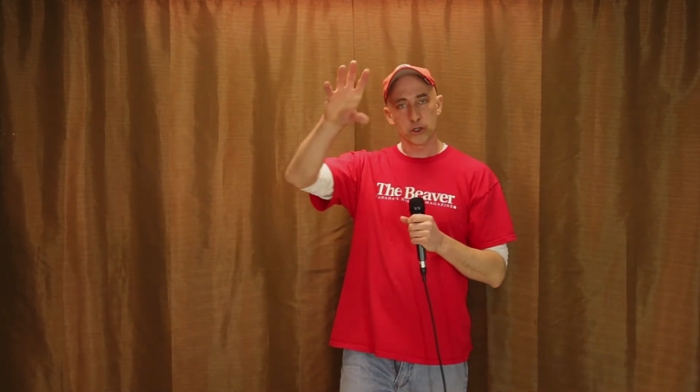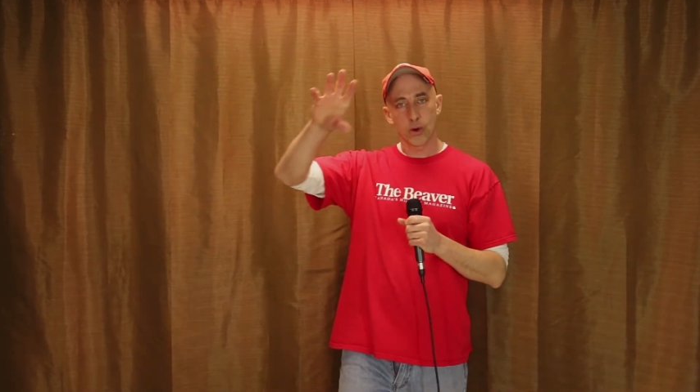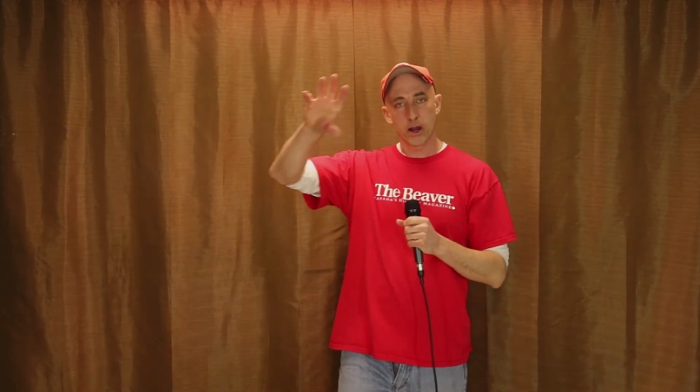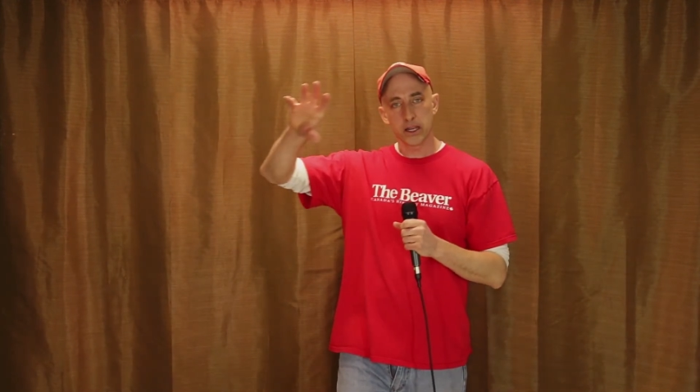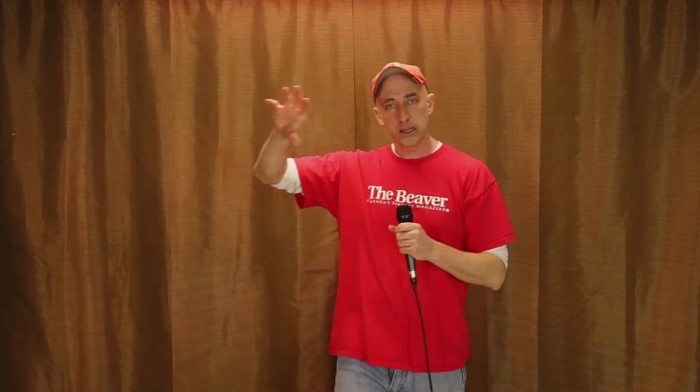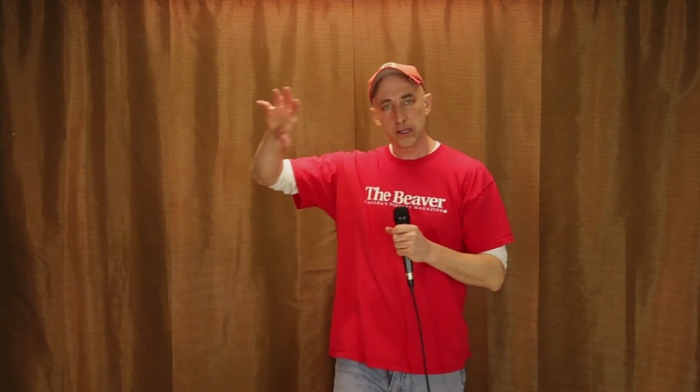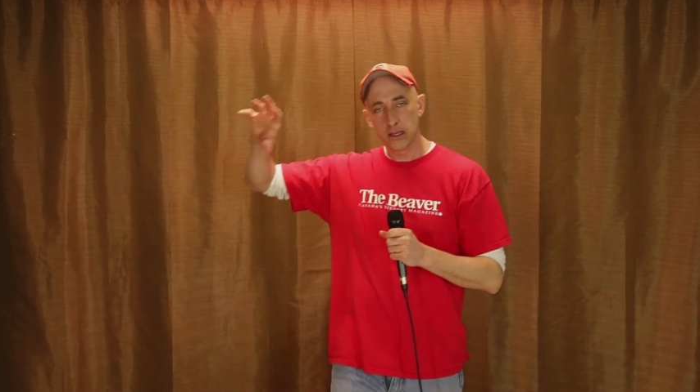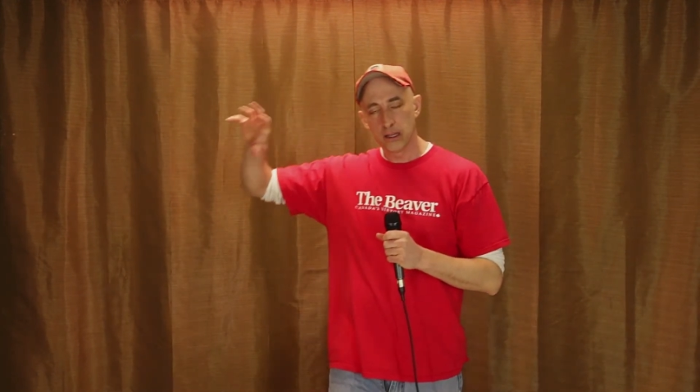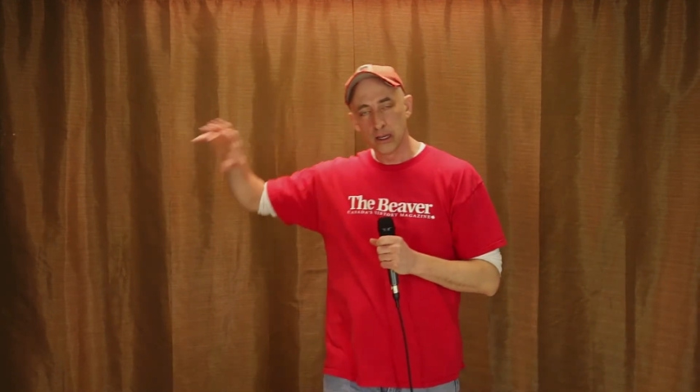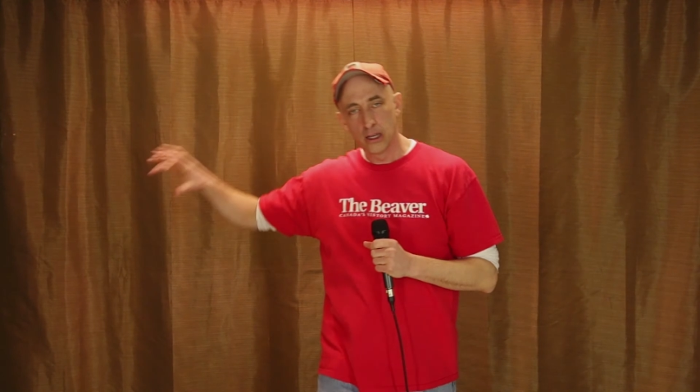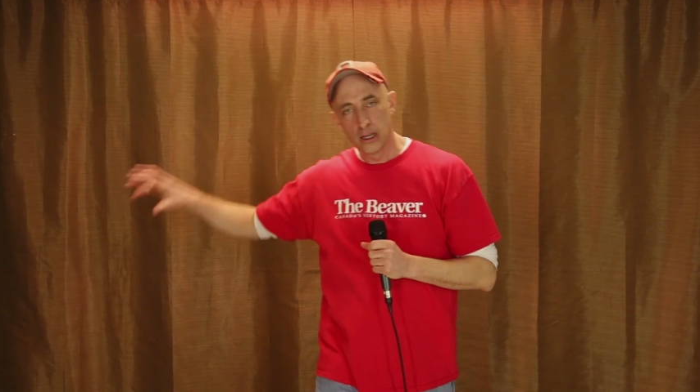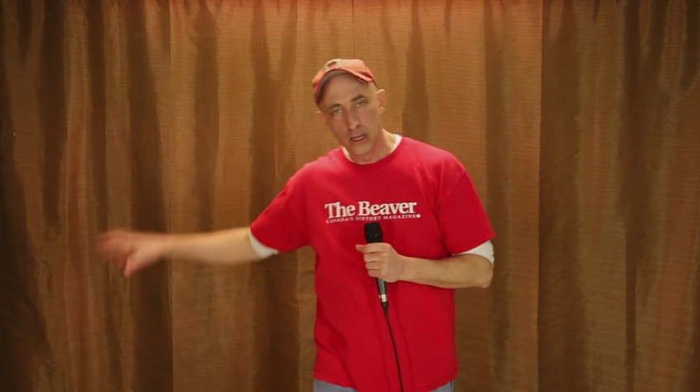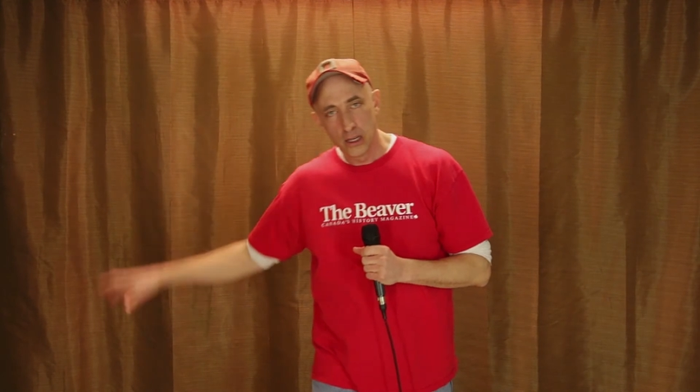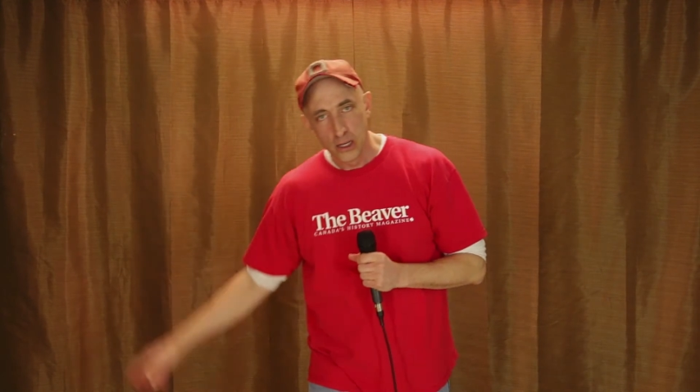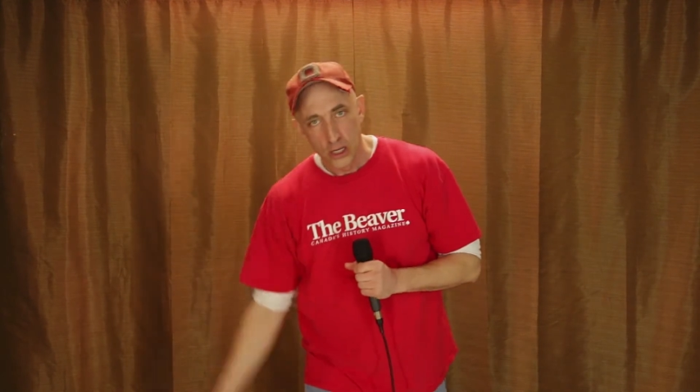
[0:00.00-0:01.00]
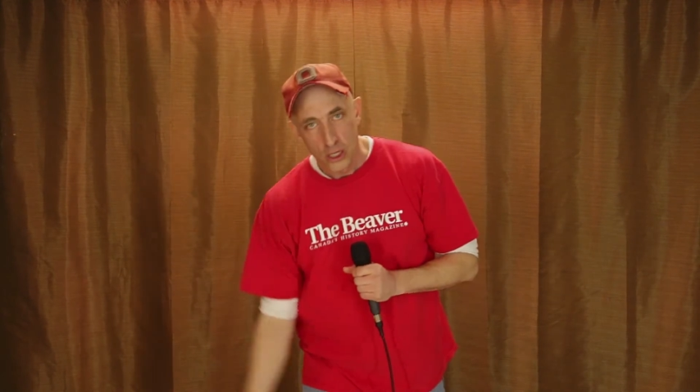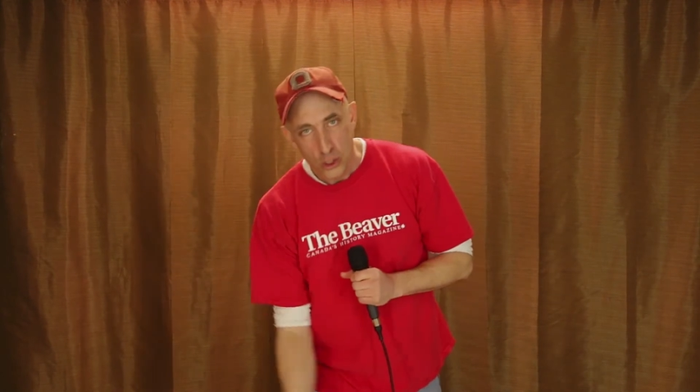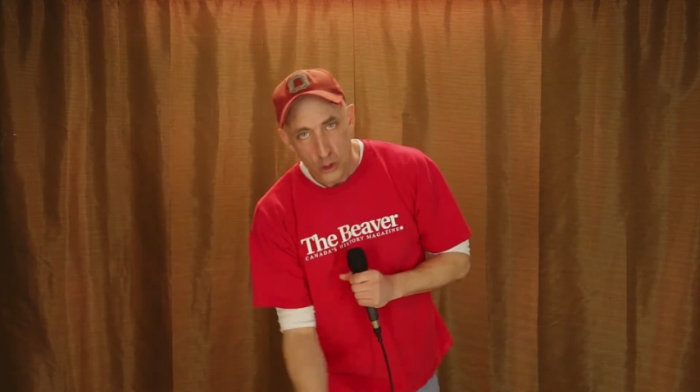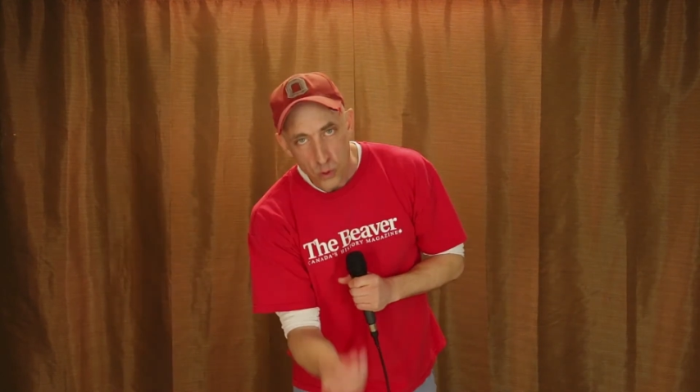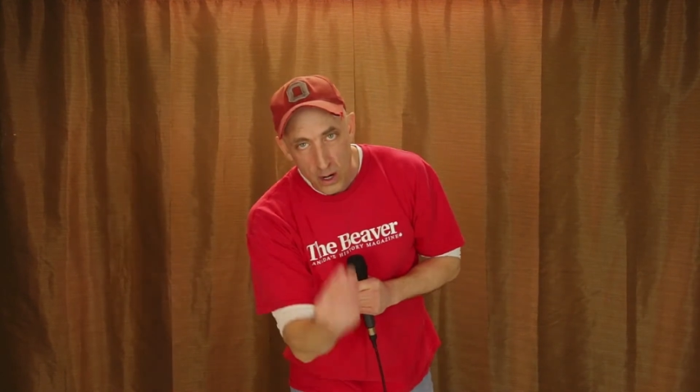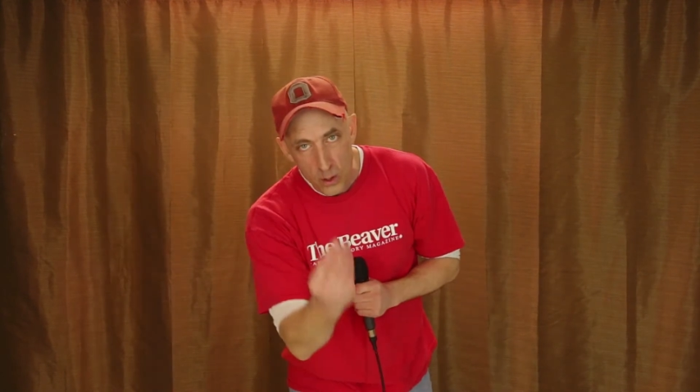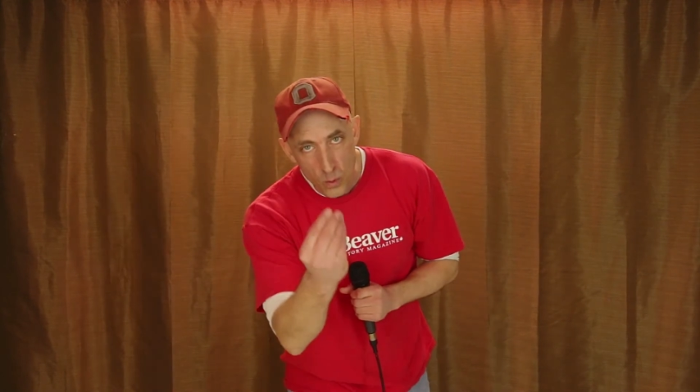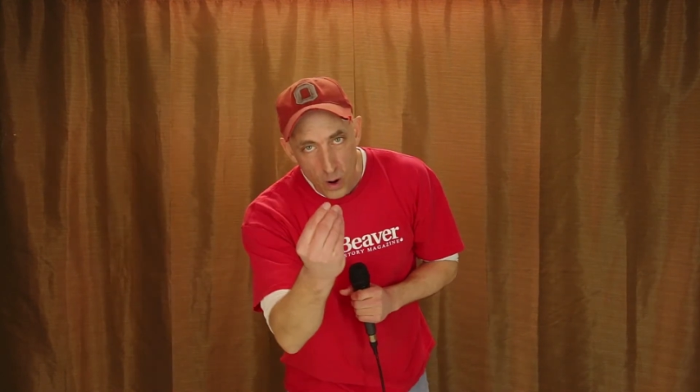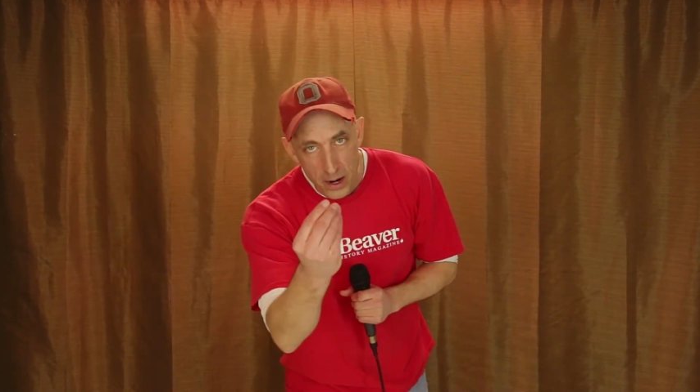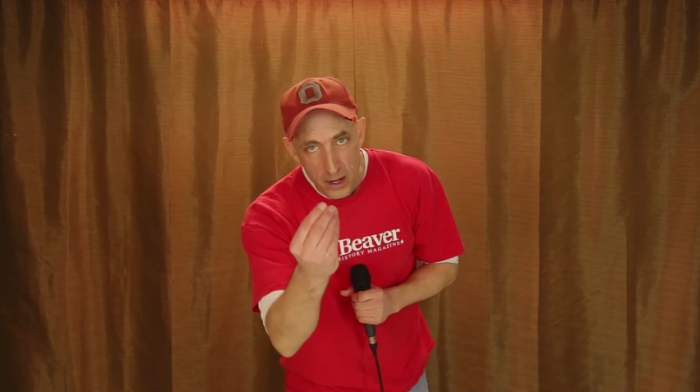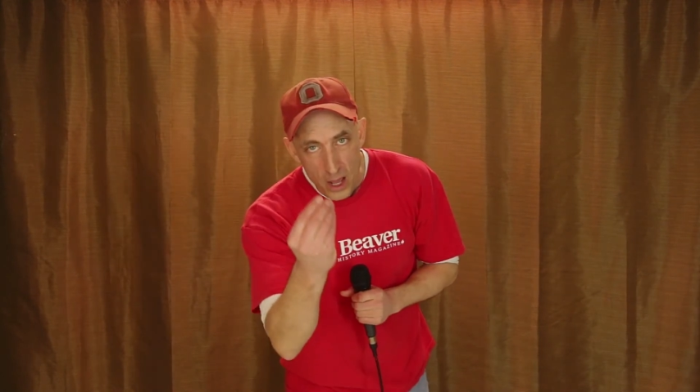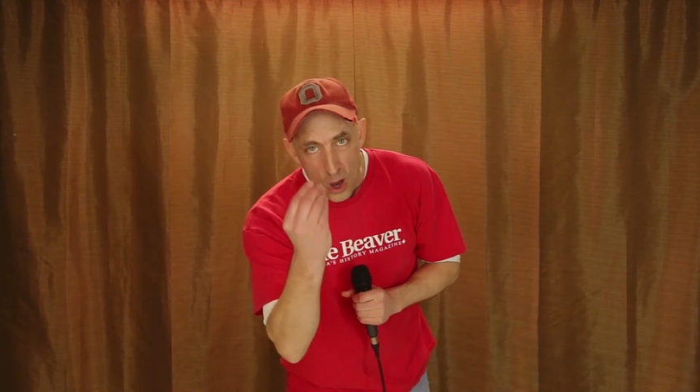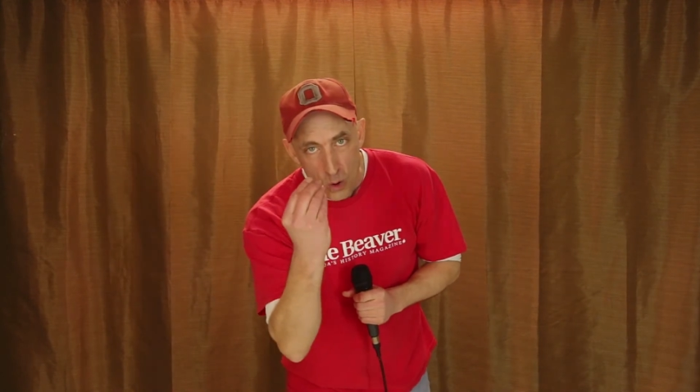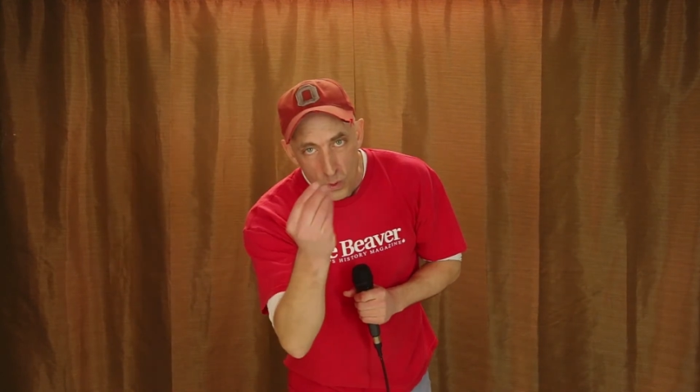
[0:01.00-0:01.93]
2021,